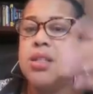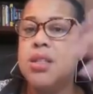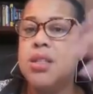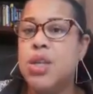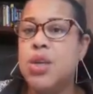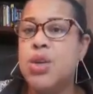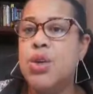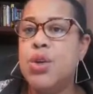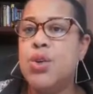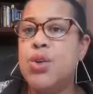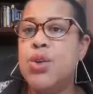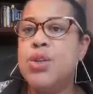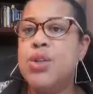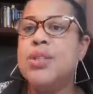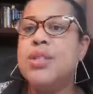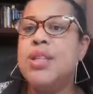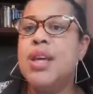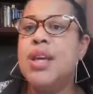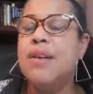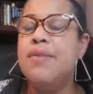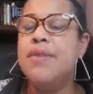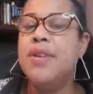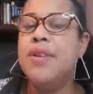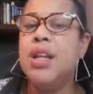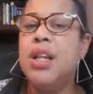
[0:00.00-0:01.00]
So you
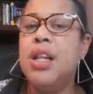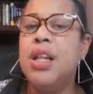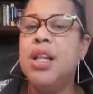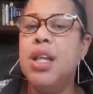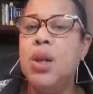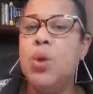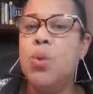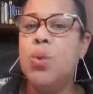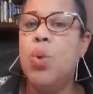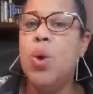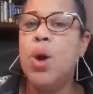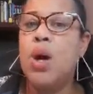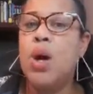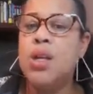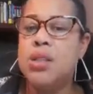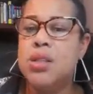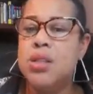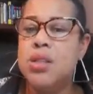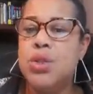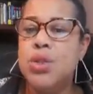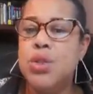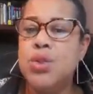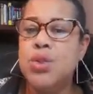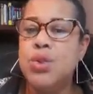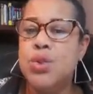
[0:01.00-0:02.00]
definitely want
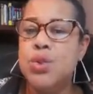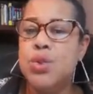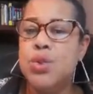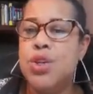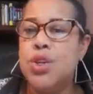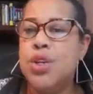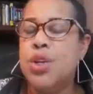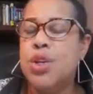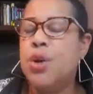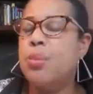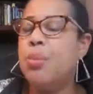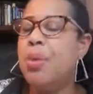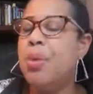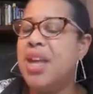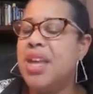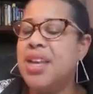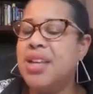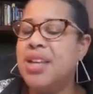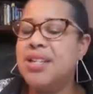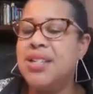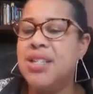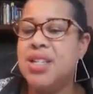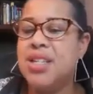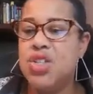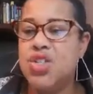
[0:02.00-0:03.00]
to, pay
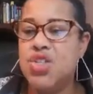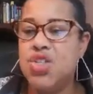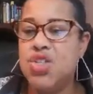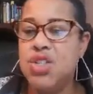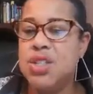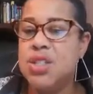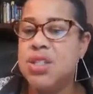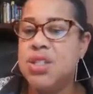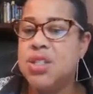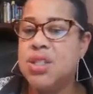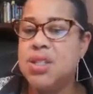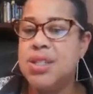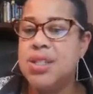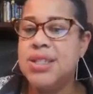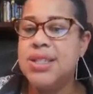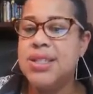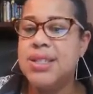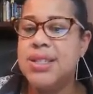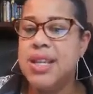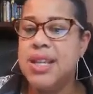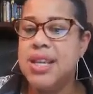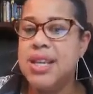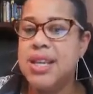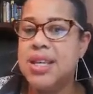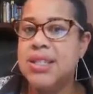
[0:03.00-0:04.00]
attention to these
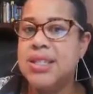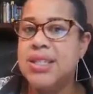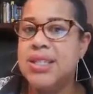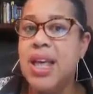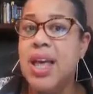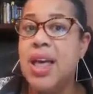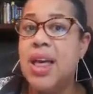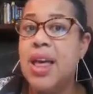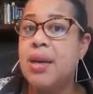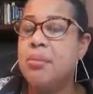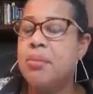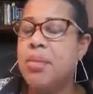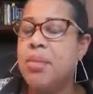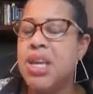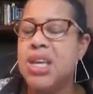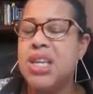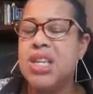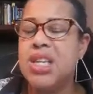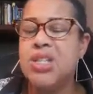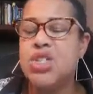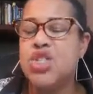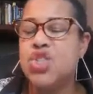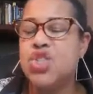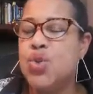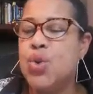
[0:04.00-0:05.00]
things. Make
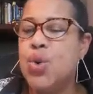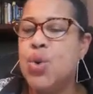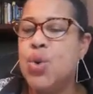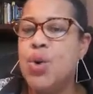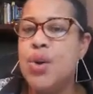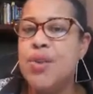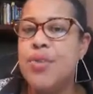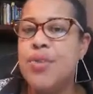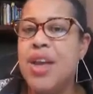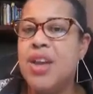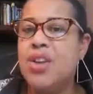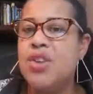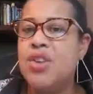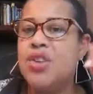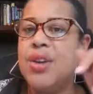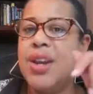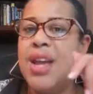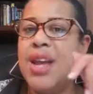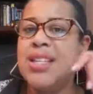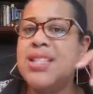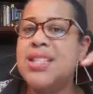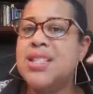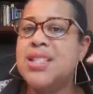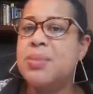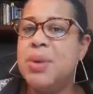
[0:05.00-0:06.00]
sure that you're
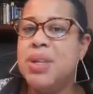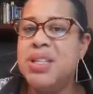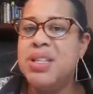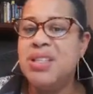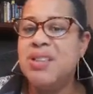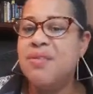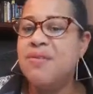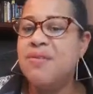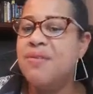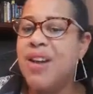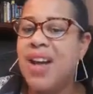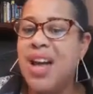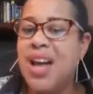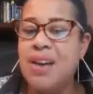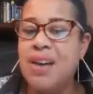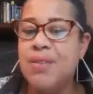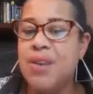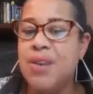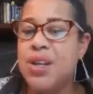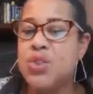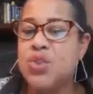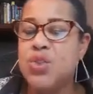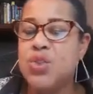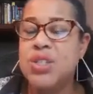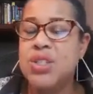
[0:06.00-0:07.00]
not spending
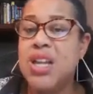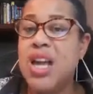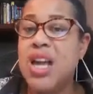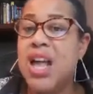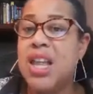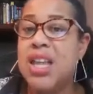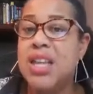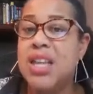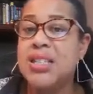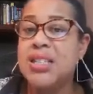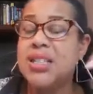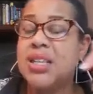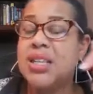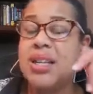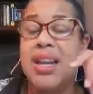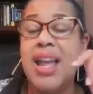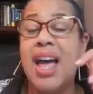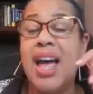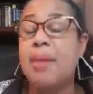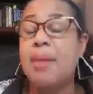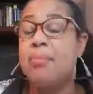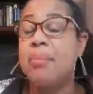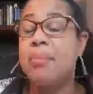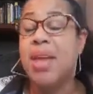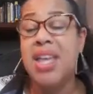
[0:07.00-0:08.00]
$500 and
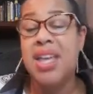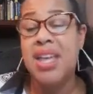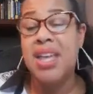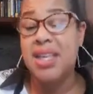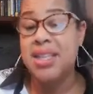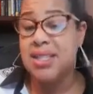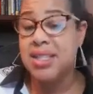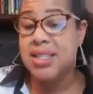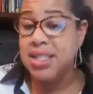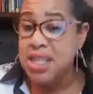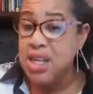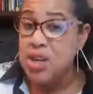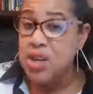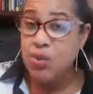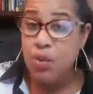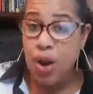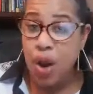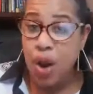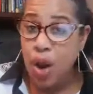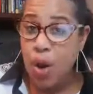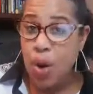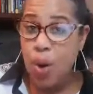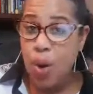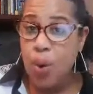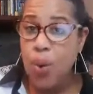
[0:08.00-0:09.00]
not making
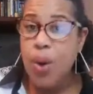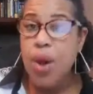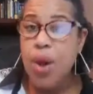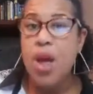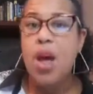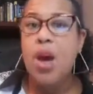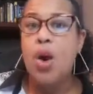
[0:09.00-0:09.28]
zero,